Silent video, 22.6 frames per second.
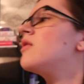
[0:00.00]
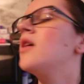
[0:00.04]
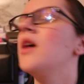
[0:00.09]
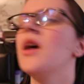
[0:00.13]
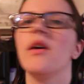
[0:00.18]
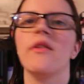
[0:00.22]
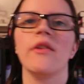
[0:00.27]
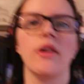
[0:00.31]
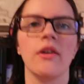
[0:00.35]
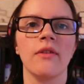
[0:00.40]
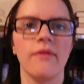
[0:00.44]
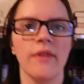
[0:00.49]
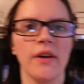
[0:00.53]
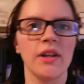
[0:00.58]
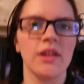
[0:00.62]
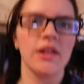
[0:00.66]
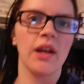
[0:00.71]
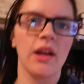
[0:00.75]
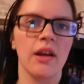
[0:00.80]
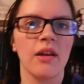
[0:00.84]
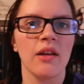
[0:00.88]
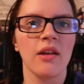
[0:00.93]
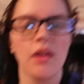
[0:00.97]
have a fun
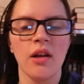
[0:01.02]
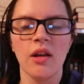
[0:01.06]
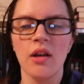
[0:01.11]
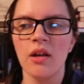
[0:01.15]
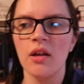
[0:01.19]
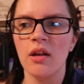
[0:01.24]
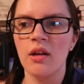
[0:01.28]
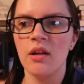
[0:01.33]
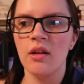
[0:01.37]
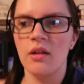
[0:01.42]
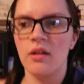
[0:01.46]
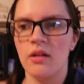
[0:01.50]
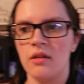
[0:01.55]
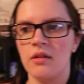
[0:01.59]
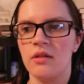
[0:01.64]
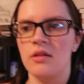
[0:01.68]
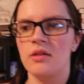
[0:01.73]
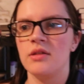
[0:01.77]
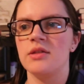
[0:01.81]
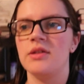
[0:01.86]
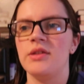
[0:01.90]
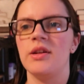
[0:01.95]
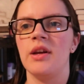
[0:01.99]
day
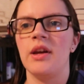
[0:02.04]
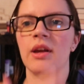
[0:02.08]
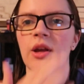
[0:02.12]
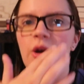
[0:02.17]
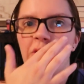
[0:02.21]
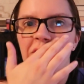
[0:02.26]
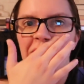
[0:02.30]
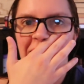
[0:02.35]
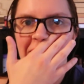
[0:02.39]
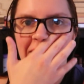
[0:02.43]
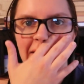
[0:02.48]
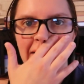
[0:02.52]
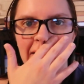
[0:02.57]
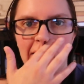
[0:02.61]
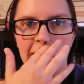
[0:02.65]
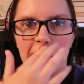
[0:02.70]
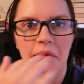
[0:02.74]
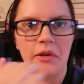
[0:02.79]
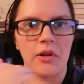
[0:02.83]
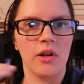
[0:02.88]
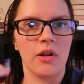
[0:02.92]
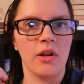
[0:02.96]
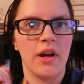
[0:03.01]
today going on
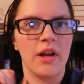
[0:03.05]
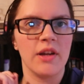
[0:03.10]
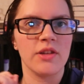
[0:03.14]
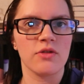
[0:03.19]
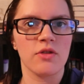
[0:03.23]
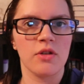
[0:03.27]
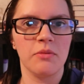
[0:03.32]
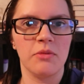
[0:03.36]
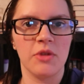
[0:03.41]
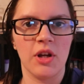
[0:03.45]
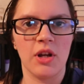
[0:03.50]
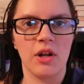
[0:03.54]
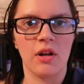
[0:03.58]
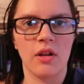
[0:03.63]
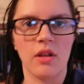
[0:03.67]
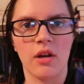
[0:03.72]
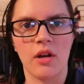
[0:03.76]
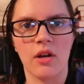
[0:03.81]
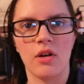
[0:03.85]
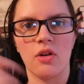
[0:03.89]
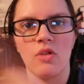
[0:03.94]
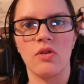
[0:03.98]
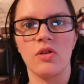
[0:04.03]
our little ice cream date and
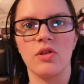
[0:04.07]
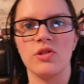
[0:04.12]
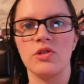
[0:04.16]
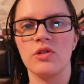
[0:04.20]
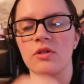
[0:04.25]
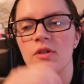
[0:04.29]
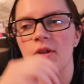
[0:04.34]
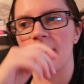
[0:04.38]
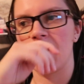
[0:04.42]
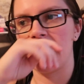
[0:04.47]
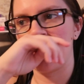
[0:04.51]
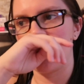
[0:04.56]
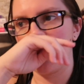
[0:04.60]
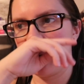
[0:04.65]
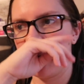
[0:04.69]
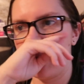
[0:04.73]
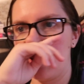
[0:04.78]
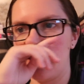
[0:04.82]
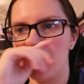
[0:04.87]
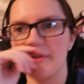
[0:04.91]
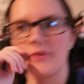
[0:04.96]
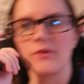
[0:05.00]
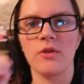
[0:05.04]
then going to the
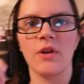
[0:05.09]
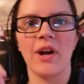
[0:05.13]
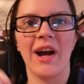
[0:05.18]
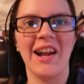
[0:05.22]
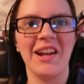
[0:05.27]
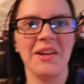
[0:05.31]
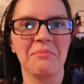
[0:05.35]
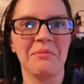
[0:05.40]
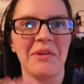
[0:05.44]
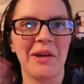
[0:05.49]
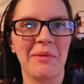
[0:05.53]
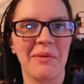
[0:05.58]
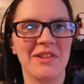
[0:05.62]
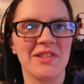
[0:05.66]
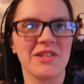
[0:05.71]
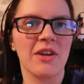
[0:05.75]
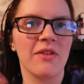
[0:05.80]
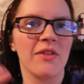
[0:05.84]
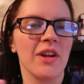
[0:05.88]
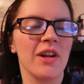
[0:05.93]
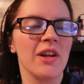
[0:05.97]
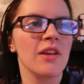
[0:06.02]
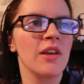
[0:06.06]
candy store. I didn't buy
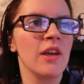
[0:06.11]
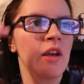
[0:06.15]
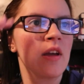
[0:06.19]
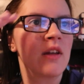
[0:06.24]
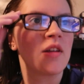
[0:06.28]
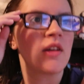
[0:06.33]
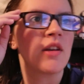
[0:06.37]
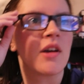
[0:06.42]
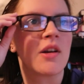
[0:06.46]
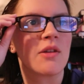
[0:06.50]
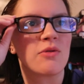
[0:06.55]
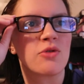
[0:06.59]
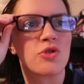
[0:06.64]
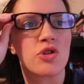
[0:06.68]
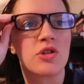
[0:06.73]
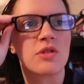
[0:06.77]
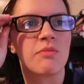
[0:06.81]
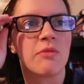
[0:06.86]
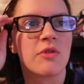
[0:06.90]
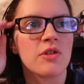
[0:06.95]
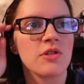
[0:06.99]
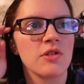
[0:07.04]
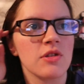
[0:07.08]
myself any candy. I was
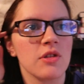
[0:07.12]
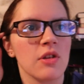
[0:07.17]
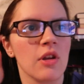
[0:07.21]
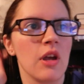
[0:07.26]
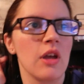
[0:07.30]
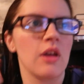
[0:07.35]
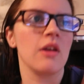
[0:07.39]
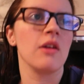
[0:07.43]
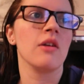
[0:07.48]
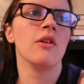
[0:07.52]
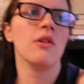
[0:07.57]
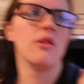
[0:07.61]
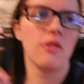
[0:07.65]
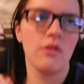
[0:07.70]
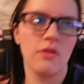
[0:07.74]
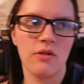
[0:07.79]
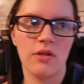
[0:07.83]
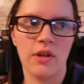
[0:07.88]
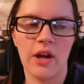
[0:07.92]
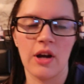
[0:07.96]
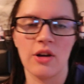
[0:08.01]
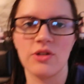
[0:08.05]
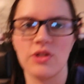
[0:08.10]
just mostly
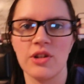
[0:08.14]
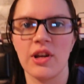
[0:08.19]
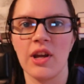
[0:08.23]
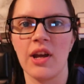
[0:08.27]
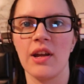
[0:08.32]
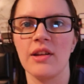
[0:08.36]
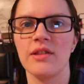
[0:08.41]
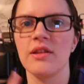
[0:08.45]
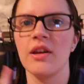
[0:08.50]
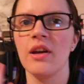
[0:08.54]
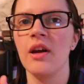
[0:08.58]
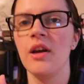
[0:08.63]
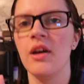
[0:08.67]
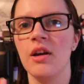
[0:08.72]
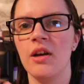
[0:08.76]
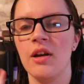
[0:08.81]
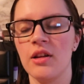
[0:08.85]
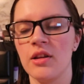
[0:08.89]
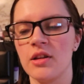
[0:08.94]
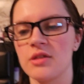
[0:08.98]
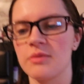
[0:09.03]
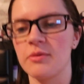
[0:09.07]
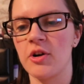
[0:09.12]
there to get
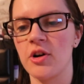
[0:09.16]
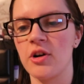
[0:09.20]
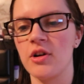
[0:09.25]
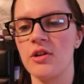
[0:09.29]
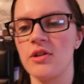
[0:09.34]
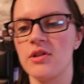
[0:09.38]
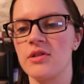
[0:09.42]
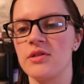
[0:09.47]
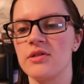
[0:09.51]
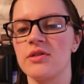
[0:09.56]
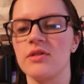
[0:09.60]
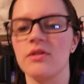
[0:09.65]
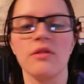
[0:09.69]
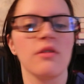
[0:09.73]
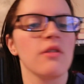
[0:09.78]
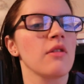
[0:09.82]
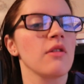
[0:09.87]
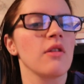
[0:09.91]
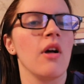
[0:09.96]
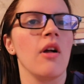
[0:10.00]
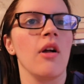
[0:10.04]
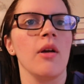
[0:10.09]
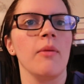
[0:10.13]
the Smarties
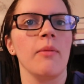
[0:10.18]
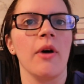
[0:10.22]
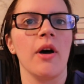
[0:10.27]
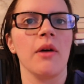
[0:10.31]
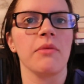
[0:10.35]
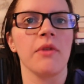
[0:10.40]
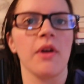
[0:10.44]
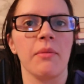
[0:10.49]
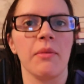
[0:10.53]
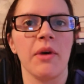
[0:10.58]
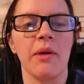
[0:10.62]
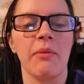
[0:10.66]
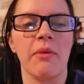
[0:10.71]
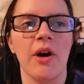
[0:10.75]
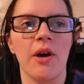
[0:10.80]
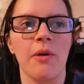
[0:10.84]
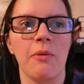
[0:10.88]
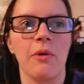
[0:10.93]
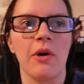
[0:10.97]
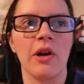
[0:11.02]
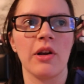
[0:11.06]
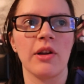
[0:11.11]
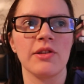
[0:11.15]
lollipop that my
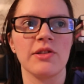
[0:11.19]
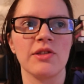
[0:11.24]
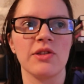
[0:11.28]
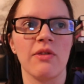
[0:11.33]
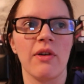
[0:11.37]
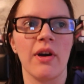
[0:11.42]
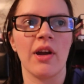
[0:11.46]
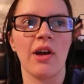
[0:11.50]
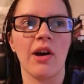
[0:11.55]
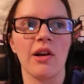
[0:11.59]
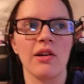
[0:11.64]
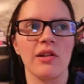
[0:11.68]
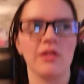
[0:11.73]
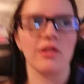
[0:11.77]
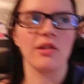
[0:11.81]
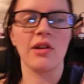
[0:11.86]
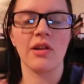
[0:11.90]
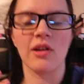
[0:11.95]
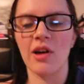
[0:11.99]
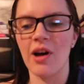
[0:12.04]
mom wanted. So I got her a